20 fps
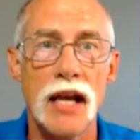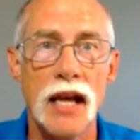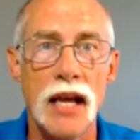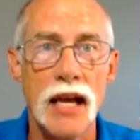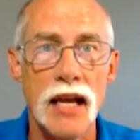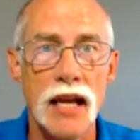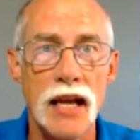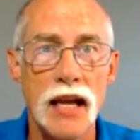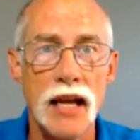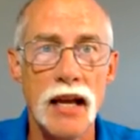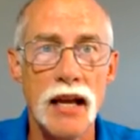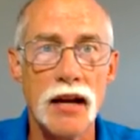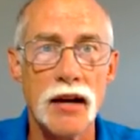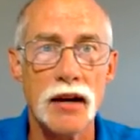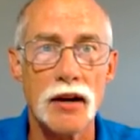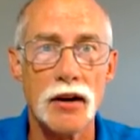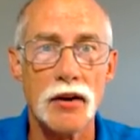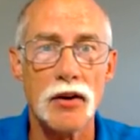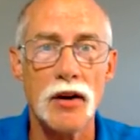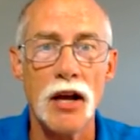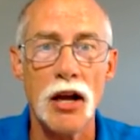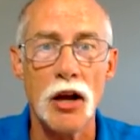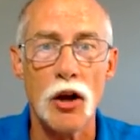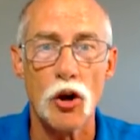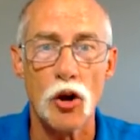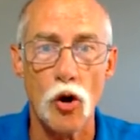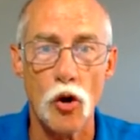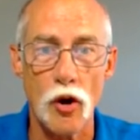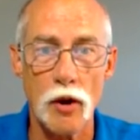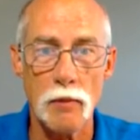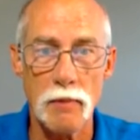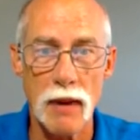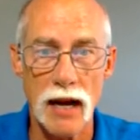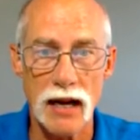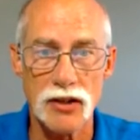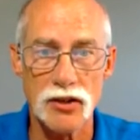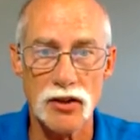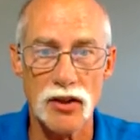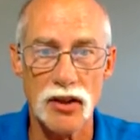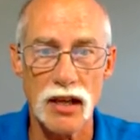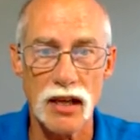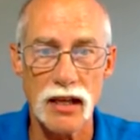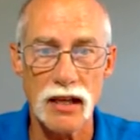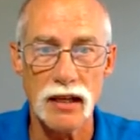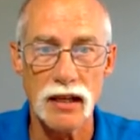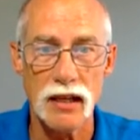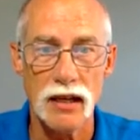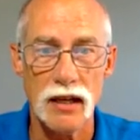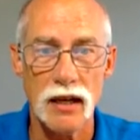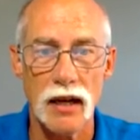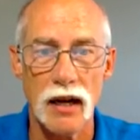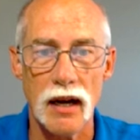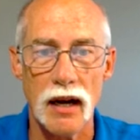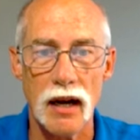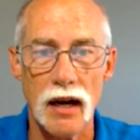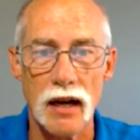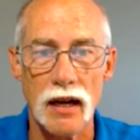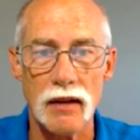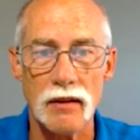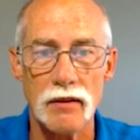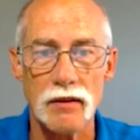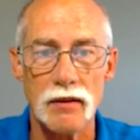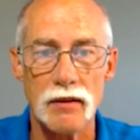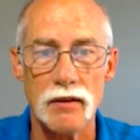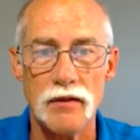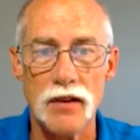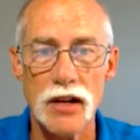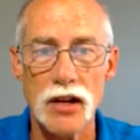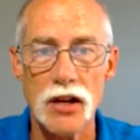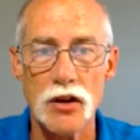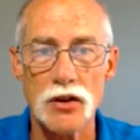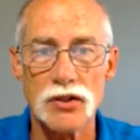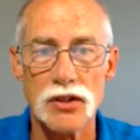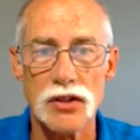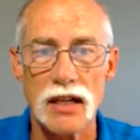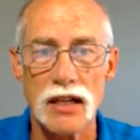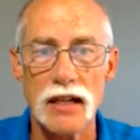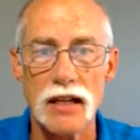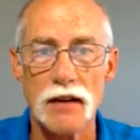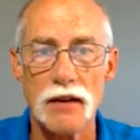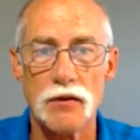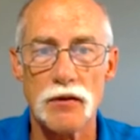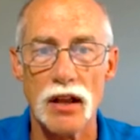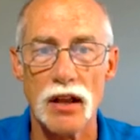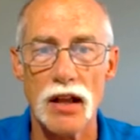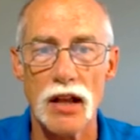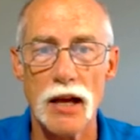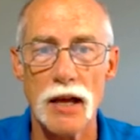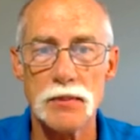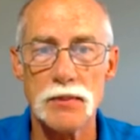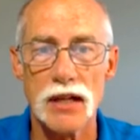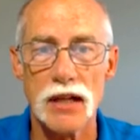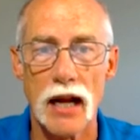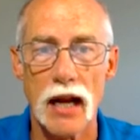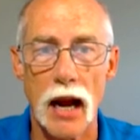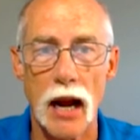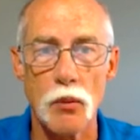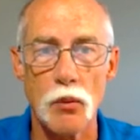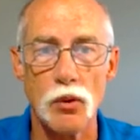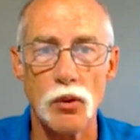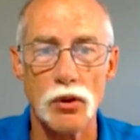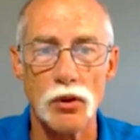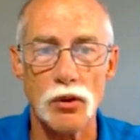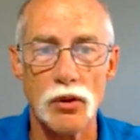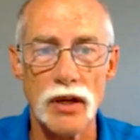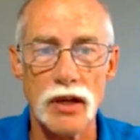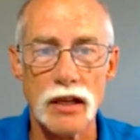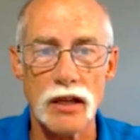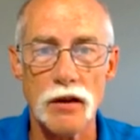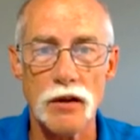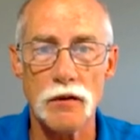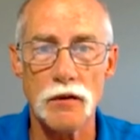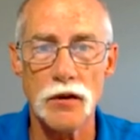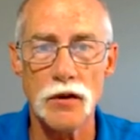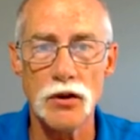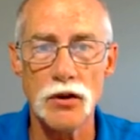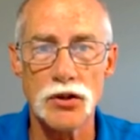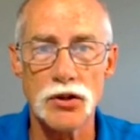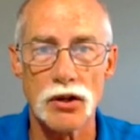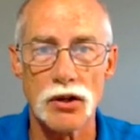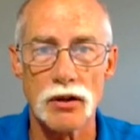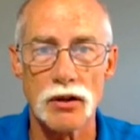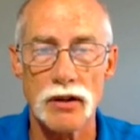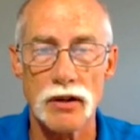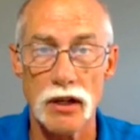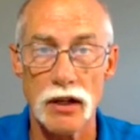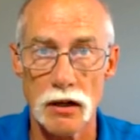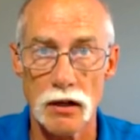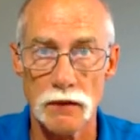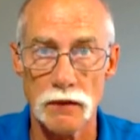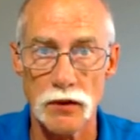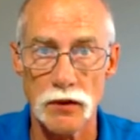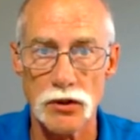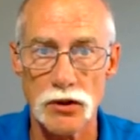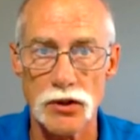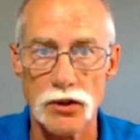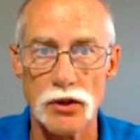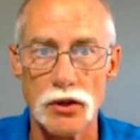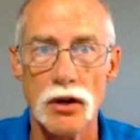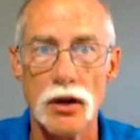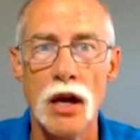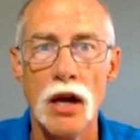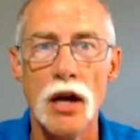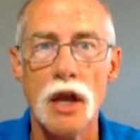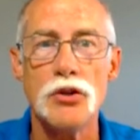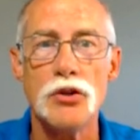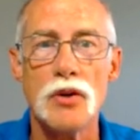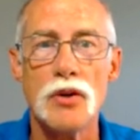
here, going back to the Uh, videos I did for the ellipse, and I will in the future, near future, do a